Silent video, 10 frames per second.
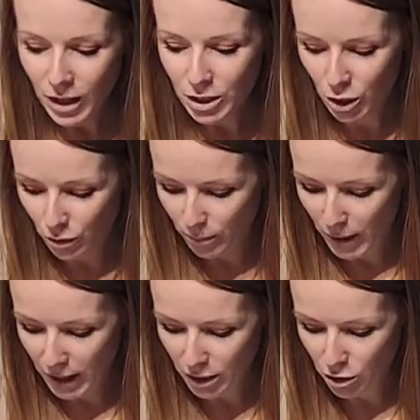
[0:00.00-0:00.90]
So the
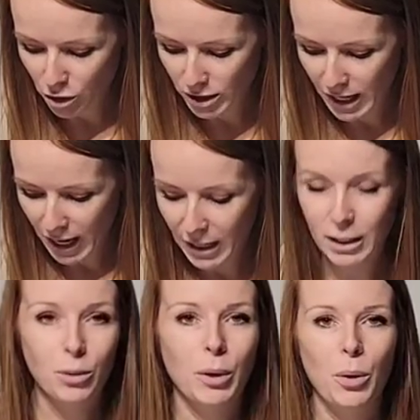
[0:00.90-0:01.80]
pen, you just add a
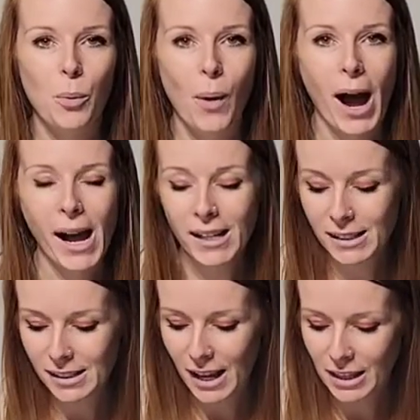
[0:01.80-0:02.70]
little bit of
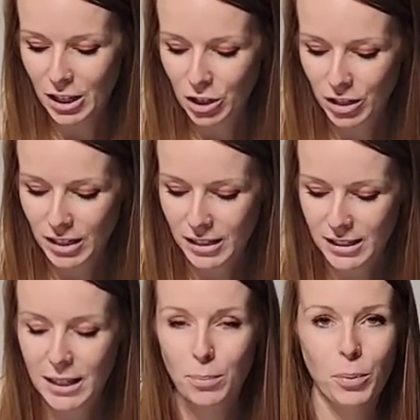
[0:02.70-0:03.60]
wax, and then you're gonna
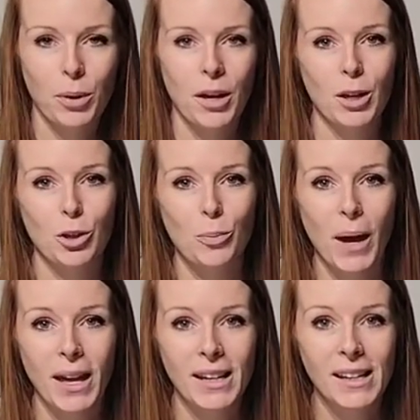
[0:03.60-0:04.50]
dip your
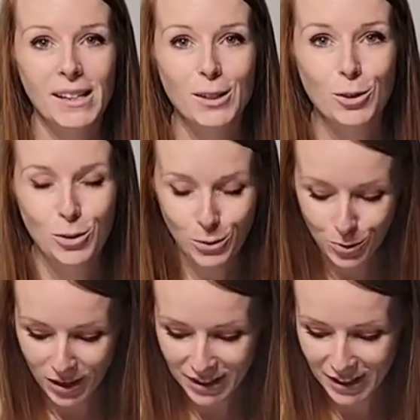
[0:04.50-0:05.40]
pen
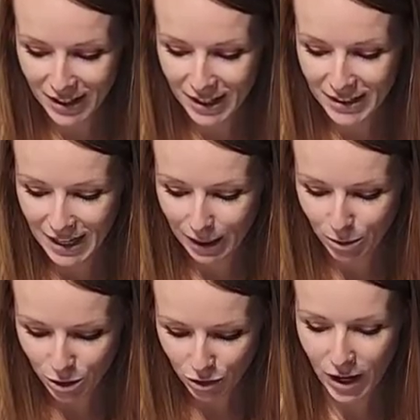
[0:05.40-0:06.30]
into the
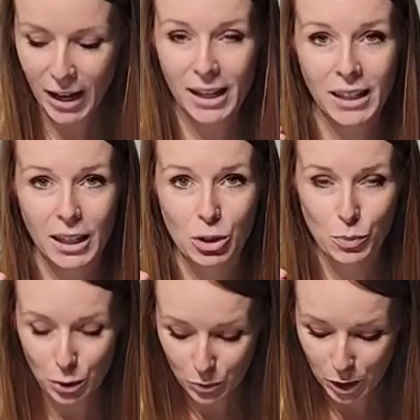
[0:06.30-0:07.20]
diamond tray, get
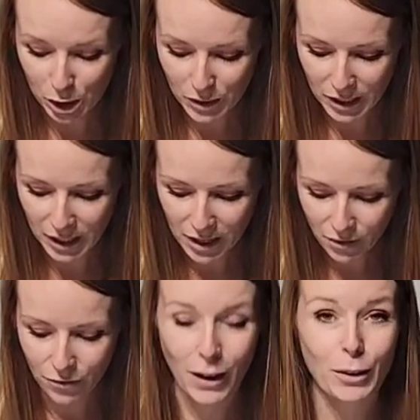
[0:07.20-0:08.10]
which one you need,
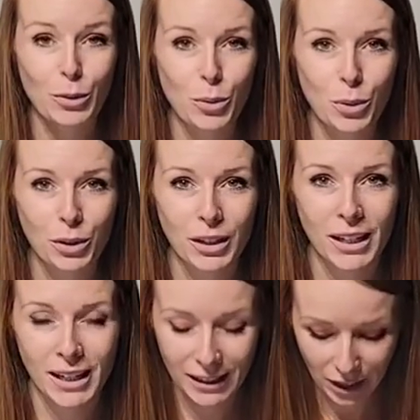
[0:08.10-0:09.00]
find the
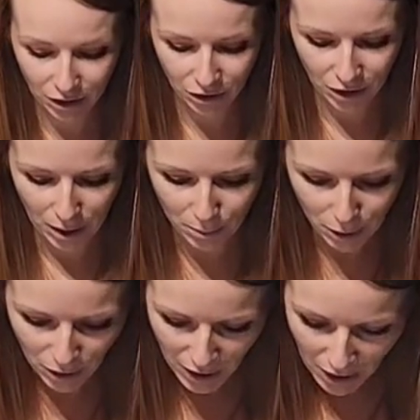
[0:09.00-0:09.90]
correlating letter or
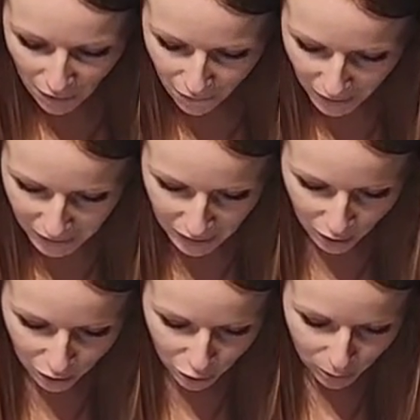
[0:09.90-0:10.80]
number, find it
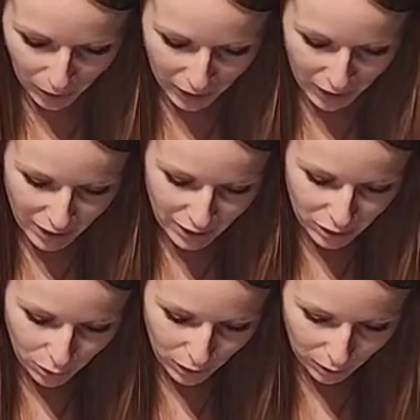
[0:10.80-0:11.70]
on your painting.
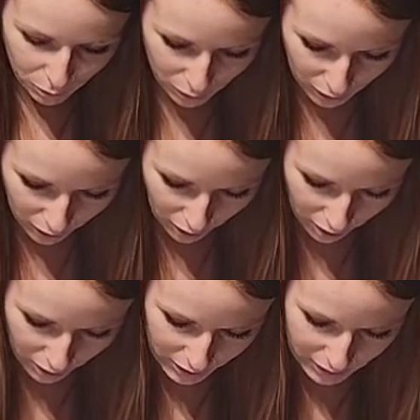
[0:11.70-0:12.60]
So I'm working
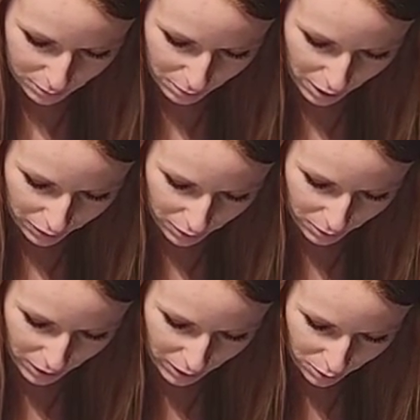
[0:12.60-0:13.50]
on this mauve
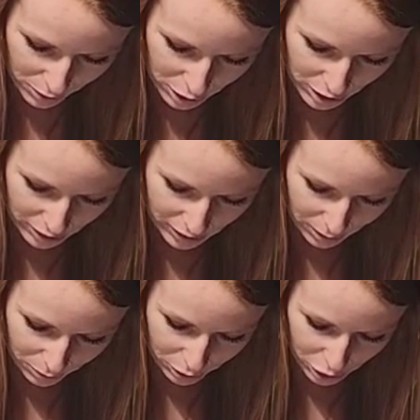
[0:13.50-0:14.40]
pink, which is
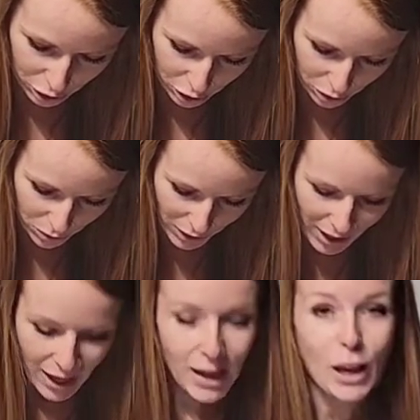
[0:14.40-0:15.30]
number 2.
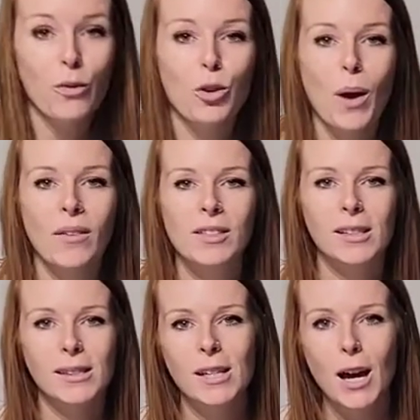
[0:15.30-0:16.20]
If you have to
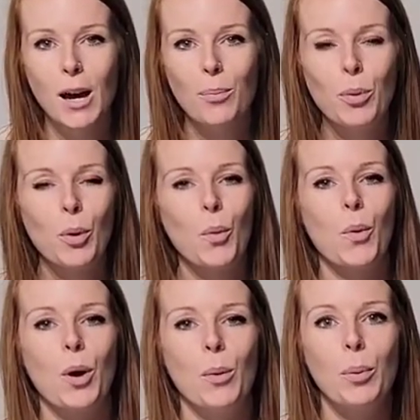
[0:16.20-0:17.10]
stop
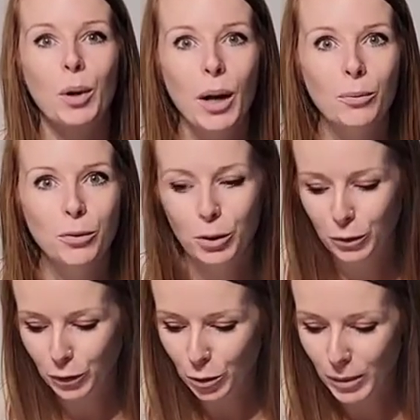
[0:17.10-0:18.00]
or put up for a
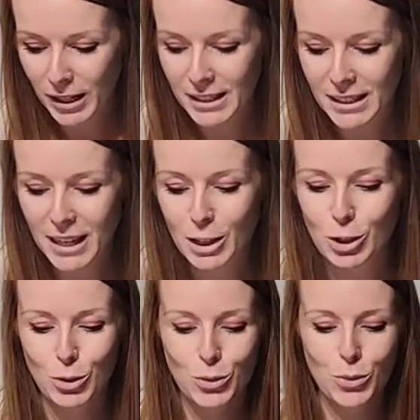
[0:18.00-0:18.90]
few minutes, they
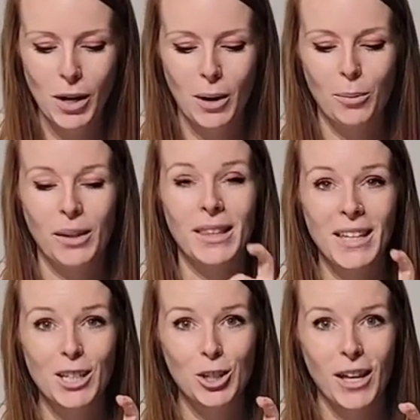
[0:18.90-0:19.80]
do come with,
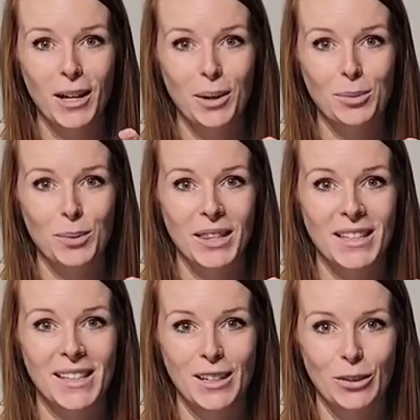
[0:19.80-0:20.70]
each set comes with
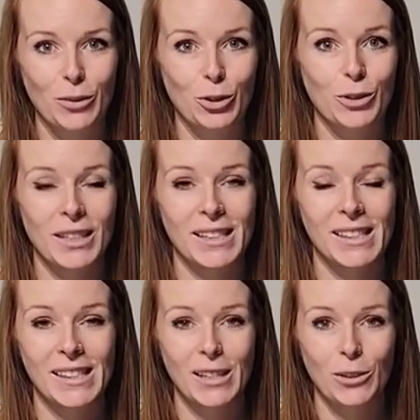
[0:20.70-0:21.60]
these individually
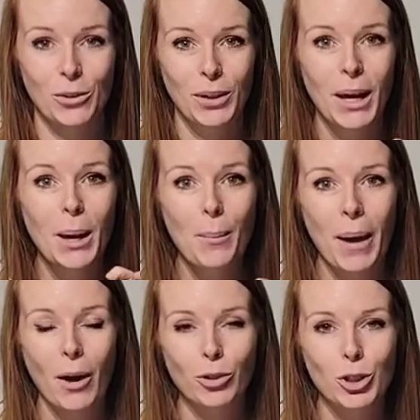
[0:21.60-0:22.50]
sealed
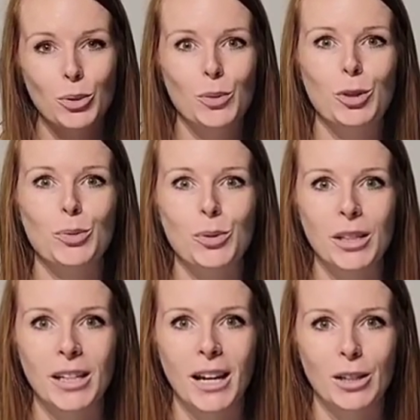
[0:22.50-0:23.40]
pouches, which is
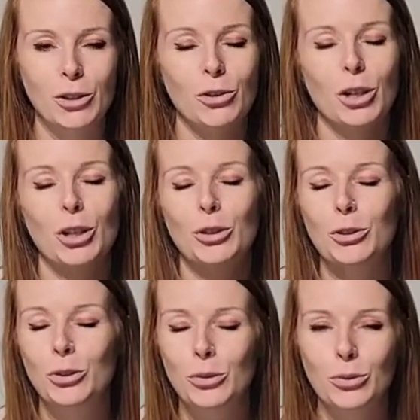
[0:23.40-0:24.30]
really nice. You're not gonna
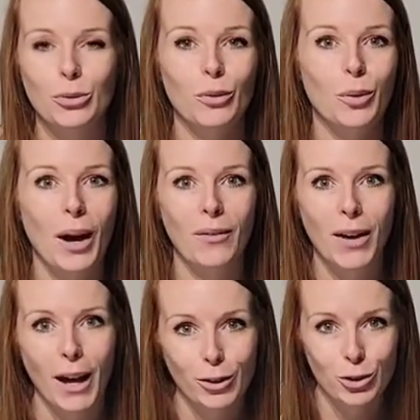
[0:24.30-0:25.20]
lose, or if you have
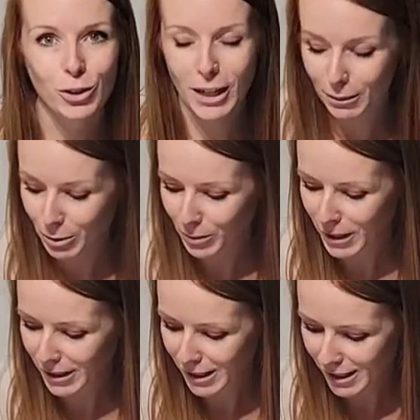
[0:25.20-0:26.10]
extra diamond
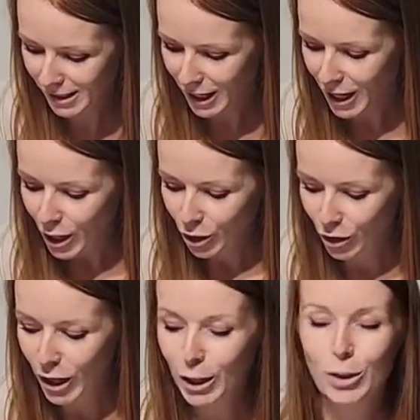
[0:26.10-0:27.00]
pieces, you're
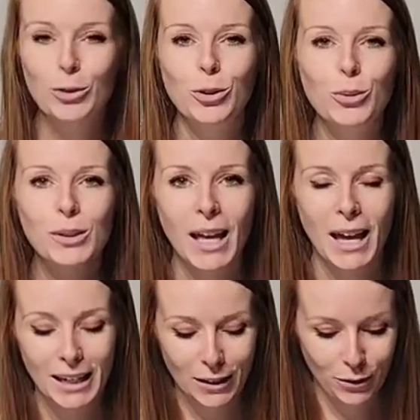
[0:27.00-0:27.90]
not gonna lose
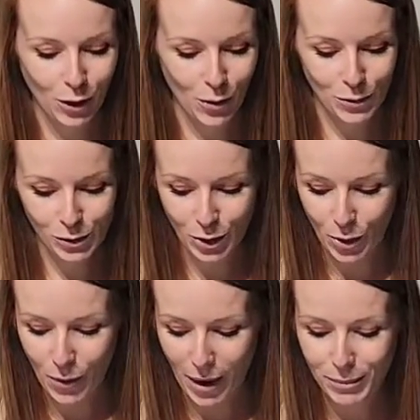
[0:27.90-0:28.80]
any of those.
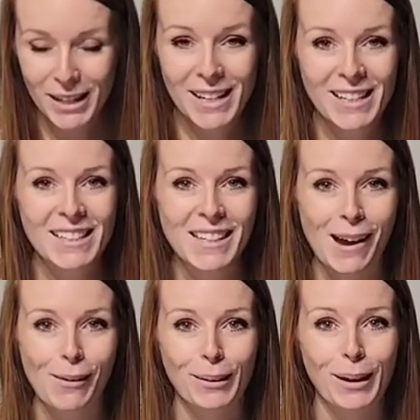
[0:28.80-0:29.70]
So I'm gonna get to
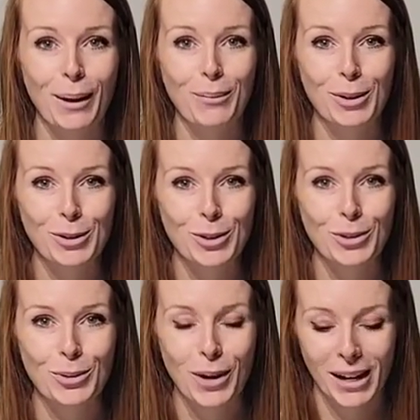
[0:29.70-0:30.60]
town and I'm gonna show
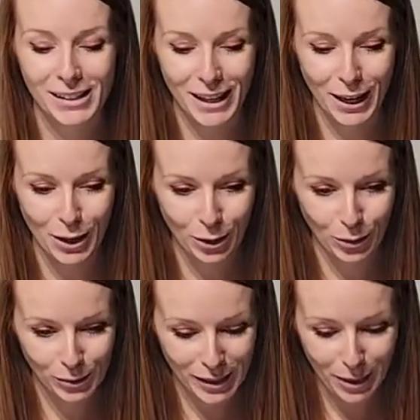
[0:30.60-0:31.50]
you guys a
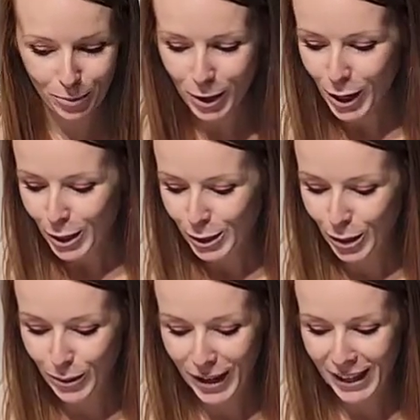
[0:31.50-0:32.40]
close-up.
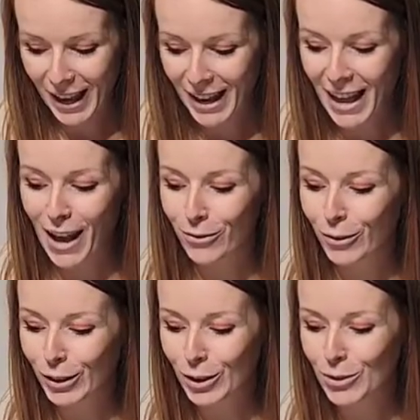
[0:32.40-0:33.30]
So again,
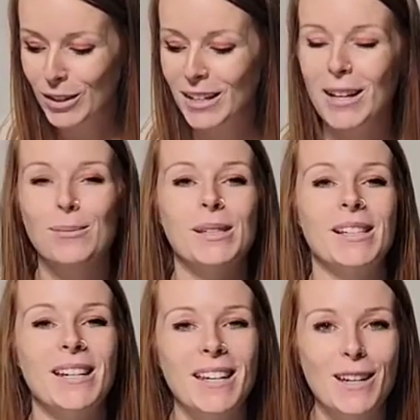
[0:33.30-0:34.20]
everything you need comes in
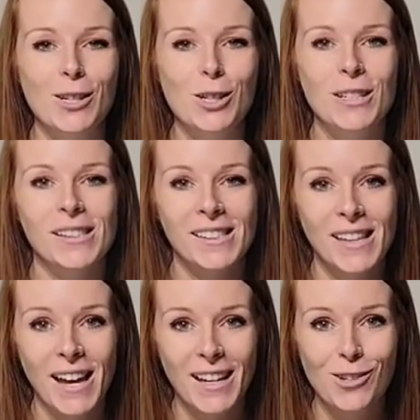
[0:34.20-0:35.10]
each
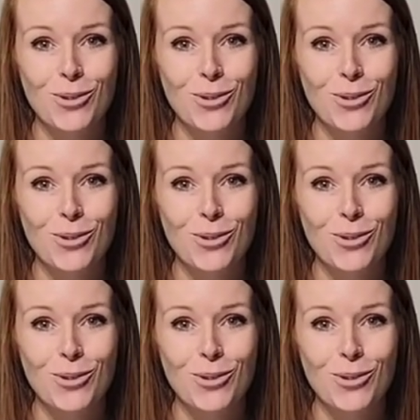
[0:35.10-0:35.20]
set.